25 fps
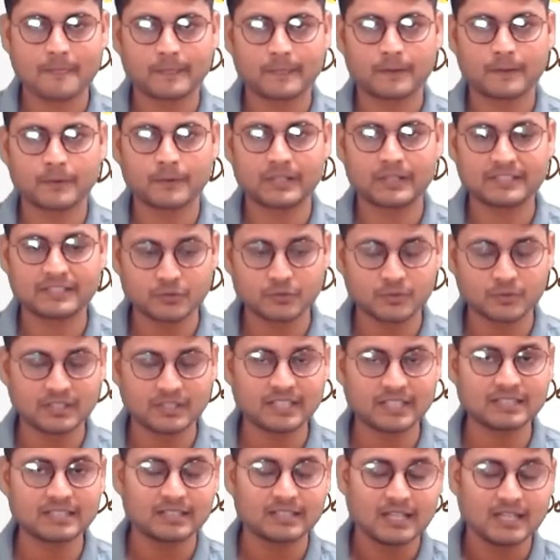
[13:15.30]
Okay, so
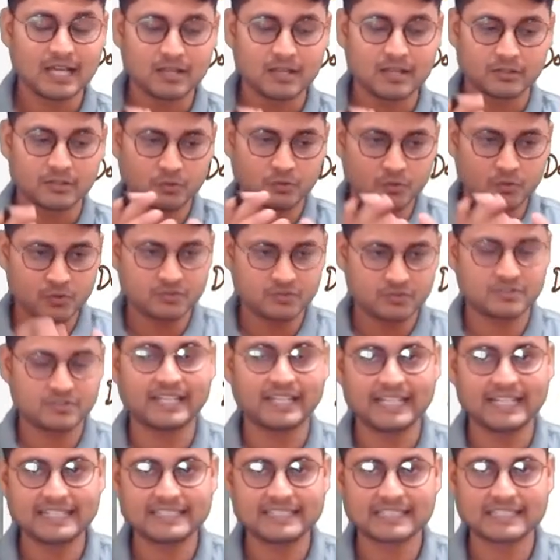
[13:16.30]
that those
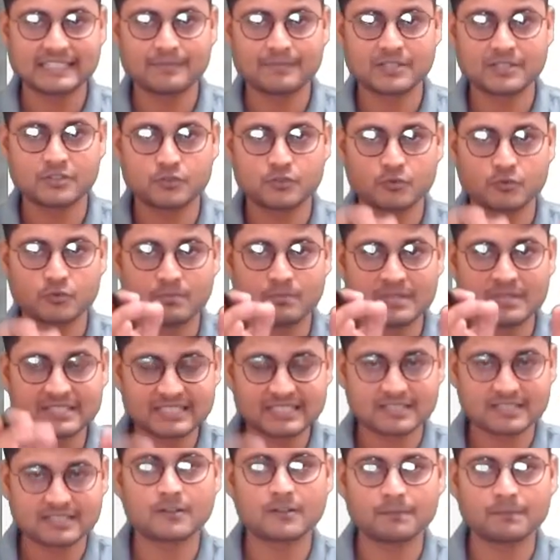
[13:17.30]
8 chapters you
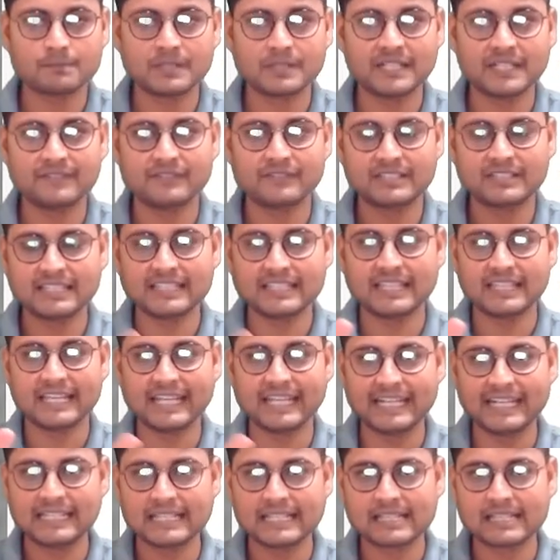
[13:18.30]
must complete within
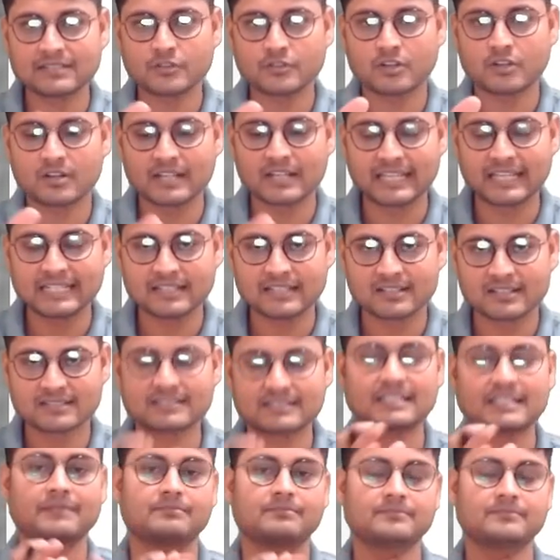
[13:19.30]
8 hours or 9 hours
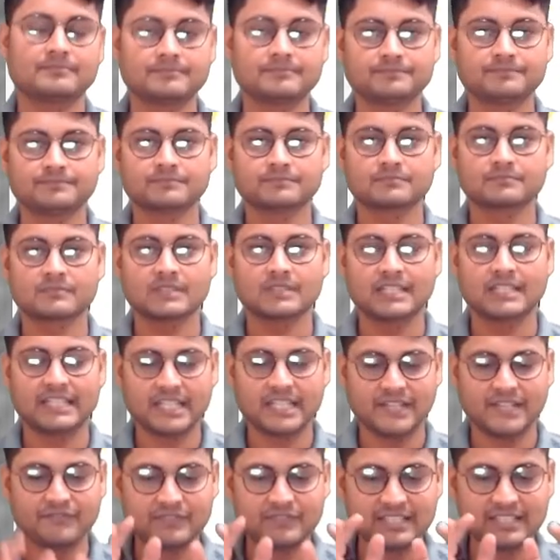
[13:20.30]
time.
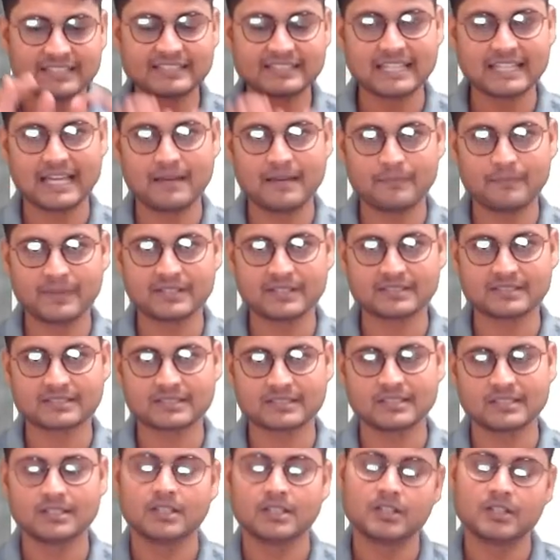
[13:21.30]
If this
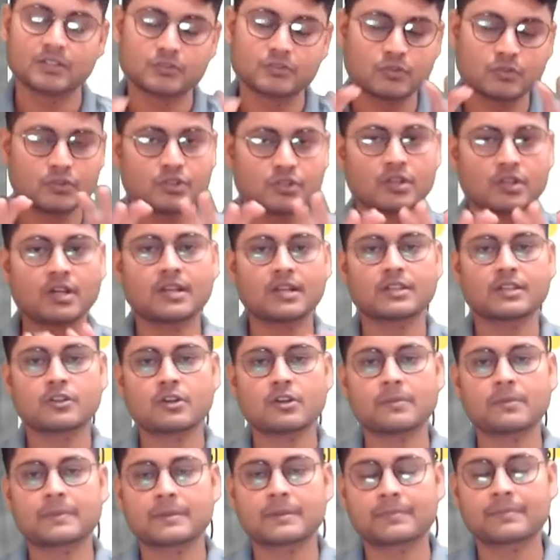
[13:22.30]
happens, so
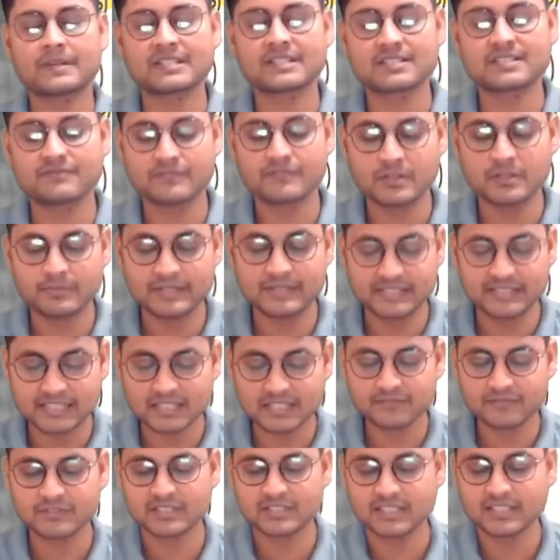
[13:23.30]
your preparation will be
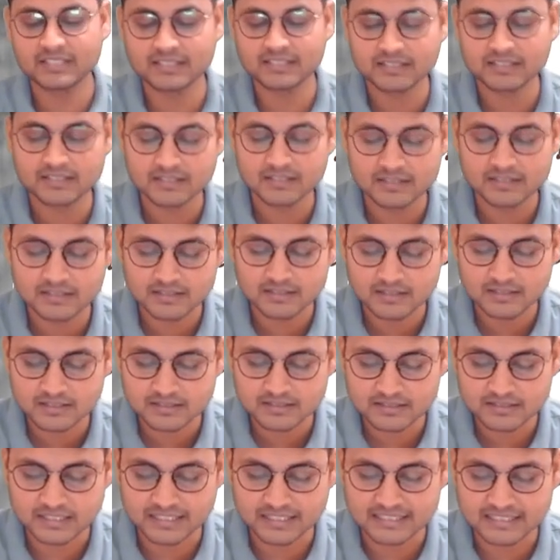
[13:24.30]
done within
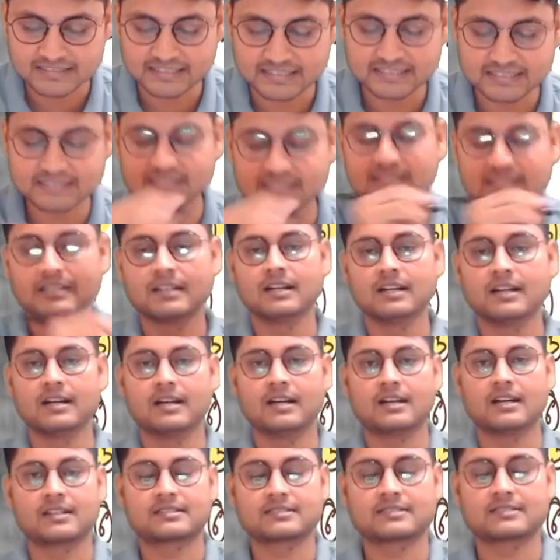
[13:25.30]
36
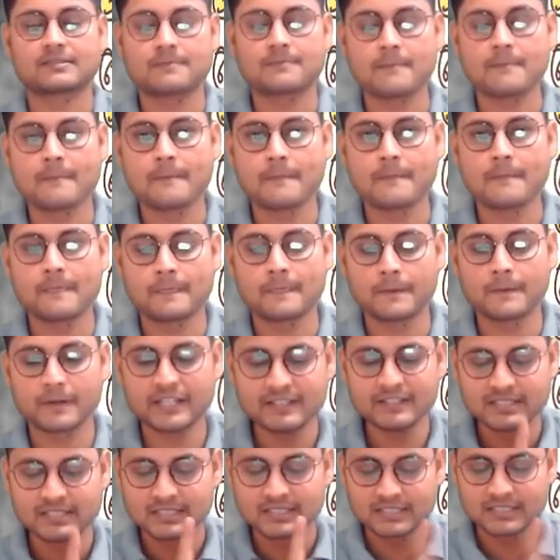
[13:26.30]
hours.
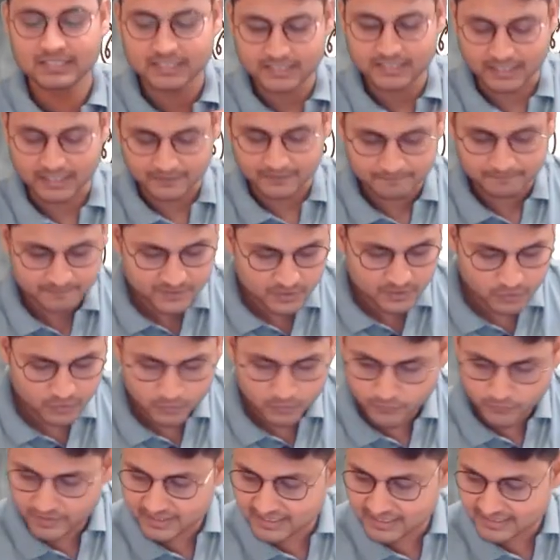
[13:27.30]
Okay, done.
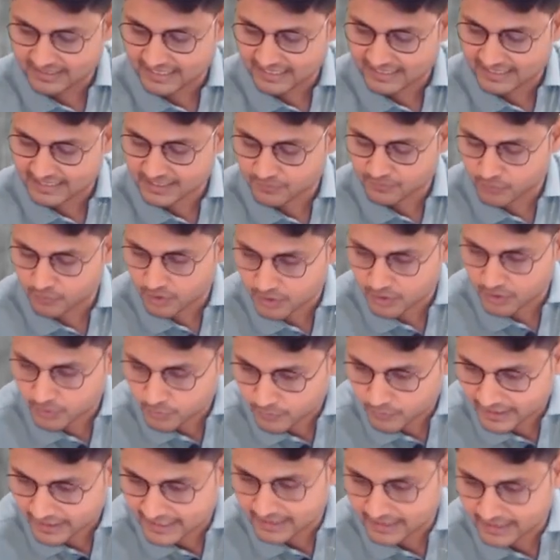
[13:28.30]
So with this, I just want to
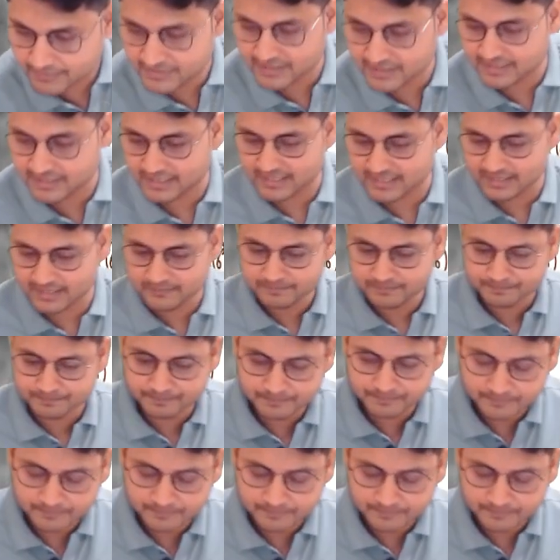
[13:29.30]
wind up this session.